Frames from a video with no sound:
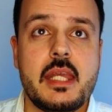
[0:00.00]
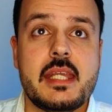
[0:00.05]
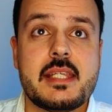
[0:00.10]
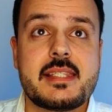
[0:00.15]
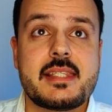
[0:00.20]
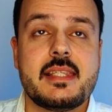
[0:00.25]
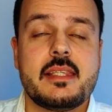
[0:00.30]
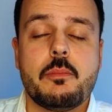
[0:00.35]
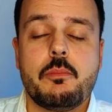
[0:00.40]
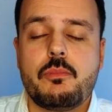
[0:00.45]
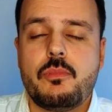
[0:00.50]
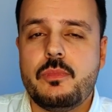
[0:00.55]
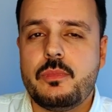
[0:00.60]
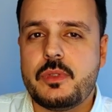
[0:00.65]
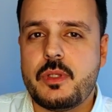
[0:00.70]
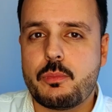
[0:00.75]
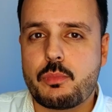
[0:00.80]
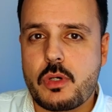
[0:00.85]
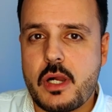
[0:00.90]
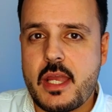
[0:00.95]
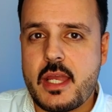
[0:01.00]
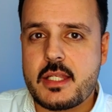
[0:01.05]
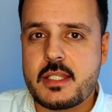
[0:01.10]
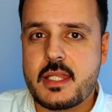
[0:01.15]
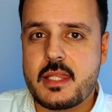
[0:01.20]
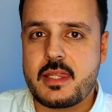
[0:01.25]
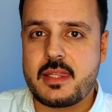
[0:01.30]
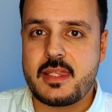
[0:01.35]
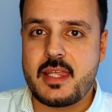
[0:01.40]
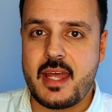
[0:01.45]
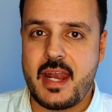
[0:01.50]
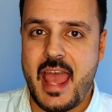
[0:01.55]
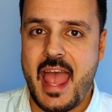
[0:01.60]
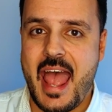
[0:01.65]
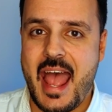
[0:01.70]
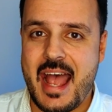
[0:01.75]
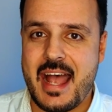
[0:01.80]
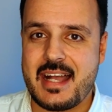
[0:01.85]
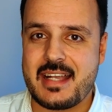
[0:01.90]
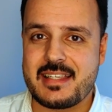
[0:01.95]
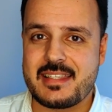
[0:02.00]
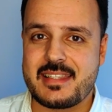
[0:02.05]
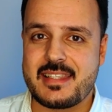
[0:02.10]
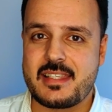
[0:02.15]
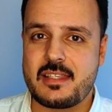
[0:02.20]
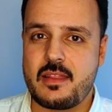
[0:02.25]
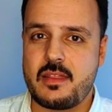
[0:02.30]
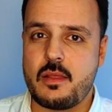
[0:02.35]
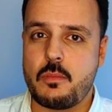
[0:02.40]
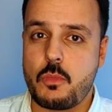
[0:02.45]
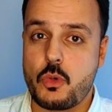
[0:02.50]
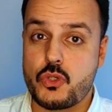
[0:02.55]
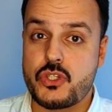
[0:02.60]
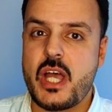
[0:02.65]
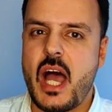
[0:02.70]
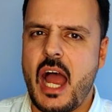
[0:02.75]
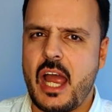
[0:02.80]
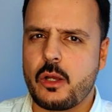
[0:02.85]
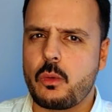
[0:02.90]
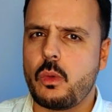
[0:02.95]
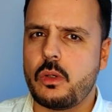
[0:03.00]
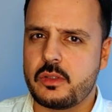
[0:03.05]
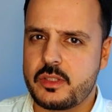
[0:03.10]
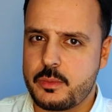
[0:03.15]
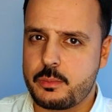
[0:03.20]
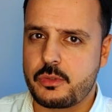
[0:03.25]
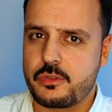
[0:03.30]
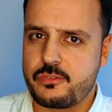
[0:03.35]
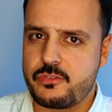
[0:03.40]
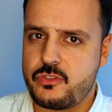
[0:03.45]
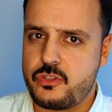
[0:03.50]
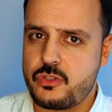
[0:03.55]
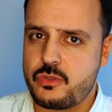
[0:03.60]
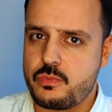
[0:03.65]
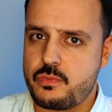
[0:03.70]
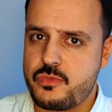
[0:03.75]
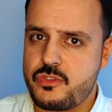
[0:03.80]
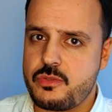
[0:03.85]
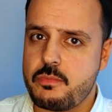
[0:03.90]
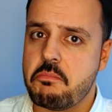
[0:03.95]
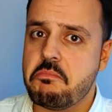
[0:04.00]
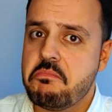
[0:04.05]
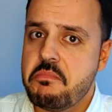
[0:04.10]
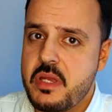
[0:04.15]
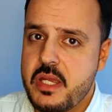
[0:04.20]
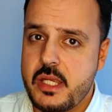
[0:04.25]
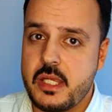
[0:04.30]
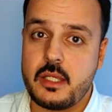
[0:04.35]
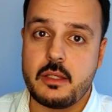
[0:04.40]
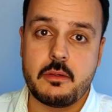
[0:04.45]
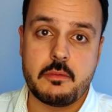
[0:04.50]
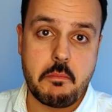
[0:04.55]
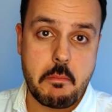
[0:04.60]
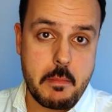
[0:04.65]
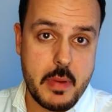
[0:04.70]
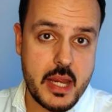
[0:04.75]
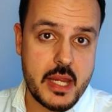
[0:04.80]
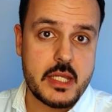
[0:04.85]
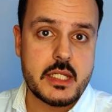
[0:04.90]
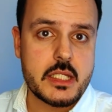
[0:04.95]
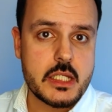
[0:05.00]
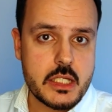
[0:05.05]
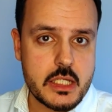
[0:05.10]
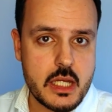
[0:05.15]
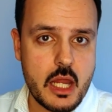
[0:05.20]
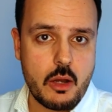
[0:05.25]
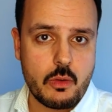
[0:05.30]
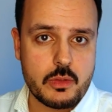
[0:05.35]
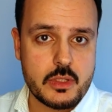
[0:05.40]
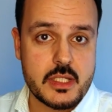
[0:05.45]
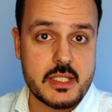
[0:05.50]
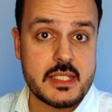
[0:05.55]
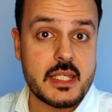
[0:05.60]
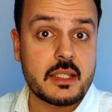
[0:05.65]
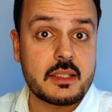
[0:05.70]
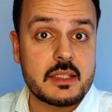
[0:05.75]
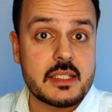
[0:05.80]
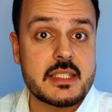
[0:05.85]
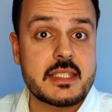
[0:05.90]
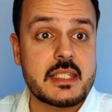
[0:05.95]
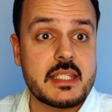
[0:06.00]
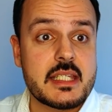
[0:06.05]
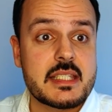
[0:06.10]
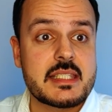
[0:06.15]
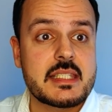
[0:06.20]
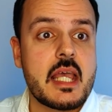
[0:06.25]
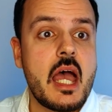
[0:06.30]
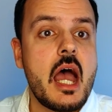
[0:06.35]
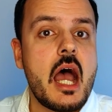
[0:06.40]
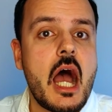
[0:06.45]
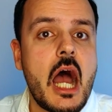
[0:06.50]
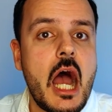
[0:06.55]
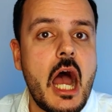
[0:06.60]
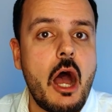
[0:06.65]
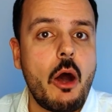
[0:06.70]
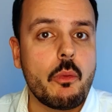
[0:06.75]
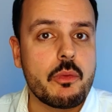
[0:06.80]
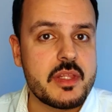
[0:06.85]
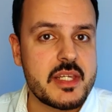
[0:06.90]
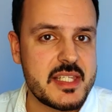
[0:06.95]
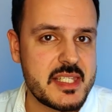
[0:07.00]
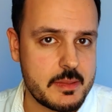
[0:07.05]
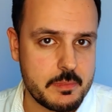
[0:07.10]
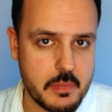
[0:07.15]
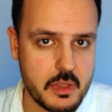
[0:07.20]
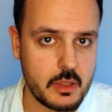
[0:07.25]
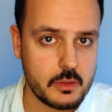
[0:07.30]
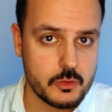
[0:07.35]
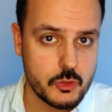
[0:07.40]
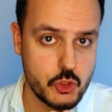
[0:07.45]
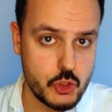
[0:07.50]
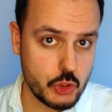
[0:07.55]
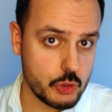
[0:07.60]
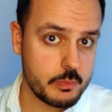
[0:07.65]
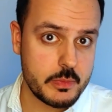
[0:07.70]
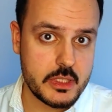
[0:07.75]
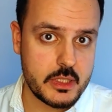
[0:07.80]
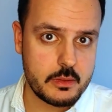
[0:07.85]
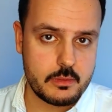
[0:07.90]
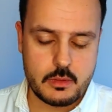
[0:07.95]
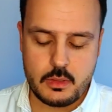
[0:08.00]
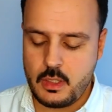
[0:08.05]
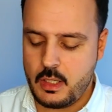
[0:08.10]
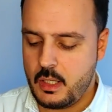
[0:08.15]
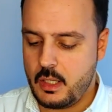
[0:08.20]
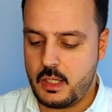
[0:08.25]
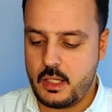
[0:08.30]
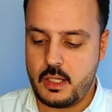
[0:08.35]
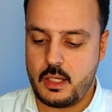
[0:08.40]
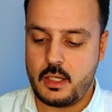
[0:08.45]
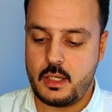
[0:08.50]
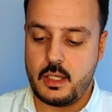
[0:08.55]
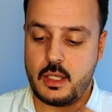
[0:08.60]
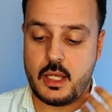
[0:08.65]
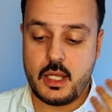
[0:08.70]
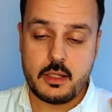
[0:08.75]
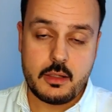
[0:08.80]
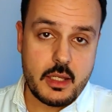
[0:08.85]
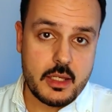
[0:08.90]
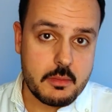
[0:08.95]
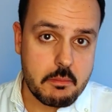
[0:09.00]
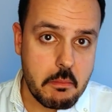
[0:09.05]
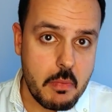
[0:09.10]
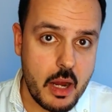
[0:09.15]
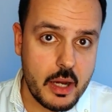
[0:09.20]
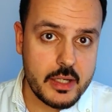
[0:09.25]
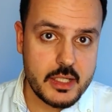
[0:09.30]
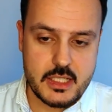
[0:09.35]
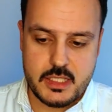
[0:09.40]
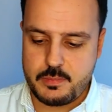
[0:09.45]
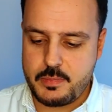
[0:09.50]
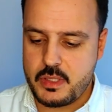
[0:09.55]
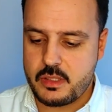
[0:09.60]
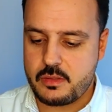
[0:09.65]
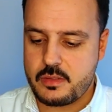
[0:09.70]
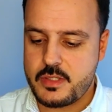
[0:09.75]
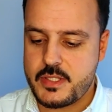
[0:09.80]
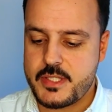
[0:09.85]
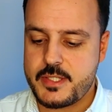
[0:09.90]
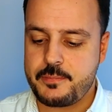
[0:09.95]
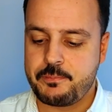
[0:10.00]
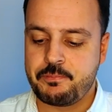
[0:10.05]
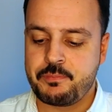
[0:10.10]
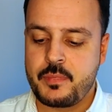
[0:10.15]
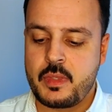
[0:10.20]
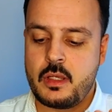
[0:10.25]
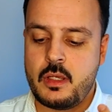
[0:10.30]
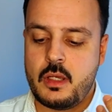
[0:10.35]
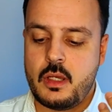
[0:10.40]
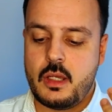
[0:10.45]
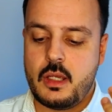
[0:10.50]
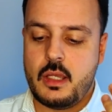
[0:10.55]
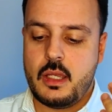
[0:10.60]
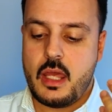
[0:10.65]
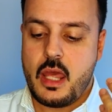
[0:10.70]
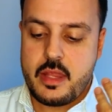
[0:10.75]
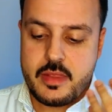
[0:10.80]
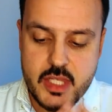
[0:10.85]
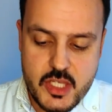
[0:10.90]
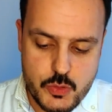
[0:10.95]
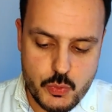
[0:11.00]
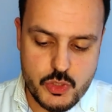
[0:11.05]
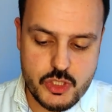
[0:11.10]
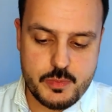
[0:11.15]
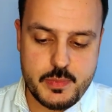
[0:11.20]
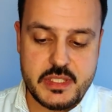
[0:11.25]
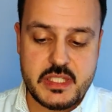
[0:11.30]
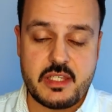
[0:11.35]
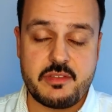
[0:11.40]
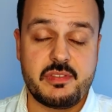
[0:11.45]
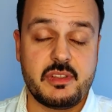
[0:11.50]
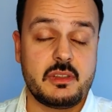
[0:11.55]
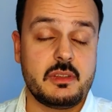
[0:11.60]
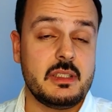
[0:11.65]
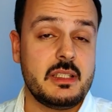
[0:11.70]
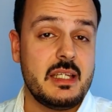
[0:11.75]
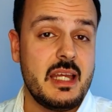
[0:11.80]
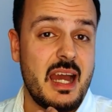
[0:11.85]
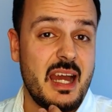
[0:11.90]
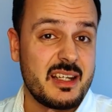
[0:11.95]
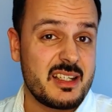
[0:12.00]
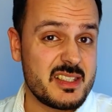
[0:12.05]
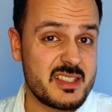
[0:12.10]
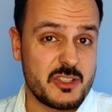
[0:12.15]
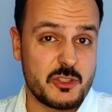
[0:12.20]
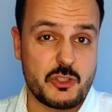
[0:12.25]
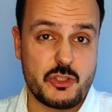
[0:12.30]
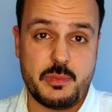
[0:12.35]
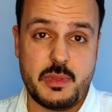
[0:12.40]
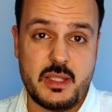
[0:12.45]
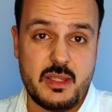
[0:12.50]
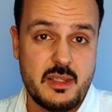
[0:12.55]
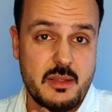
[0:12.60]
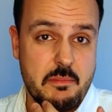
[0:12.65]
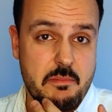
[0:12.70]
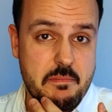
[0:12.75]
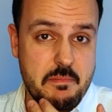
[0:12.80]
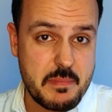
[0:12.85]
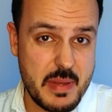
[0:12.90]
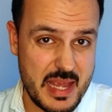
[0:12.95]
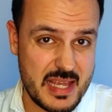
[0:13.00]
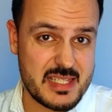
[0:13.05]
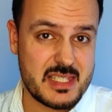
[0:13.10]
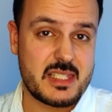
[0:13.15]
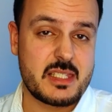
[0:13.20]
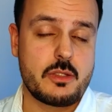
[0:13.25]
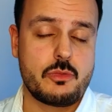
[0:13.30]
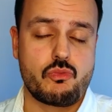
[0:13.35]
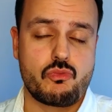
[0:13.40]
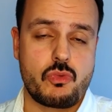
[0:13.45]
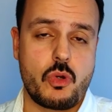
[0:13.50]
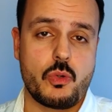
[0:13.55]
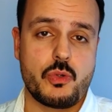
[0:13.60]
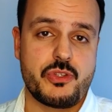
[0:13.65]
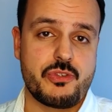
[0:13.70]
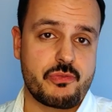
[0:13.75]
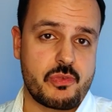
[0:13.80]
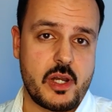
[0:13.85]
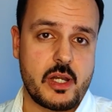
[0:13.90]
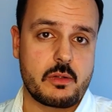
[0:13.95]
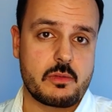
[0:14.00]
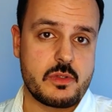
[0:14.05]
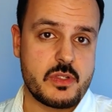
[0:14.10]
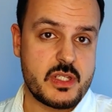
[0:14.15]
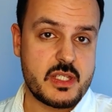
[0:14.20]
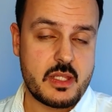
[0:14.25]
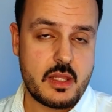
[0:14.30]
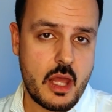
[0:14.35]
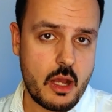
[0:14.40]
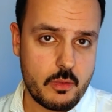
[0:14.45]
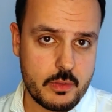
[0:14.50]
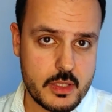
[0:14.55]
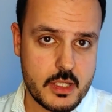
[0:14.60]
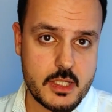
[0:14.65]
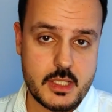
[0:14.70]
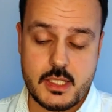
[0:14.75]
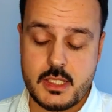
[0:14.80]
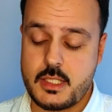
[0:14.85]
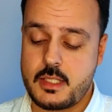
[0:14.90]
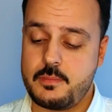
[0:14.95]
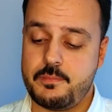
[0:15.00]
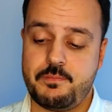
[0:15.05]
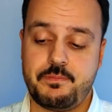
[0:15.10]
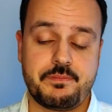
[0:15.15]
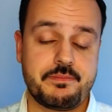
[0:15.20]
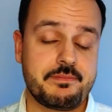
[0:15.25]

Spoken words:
It's the brand that has the most high quality perfumes being made nowadays. At least it's how they smell to me, and in my experience. And this one specifically, I consider to be the best rose fragrance nowadays.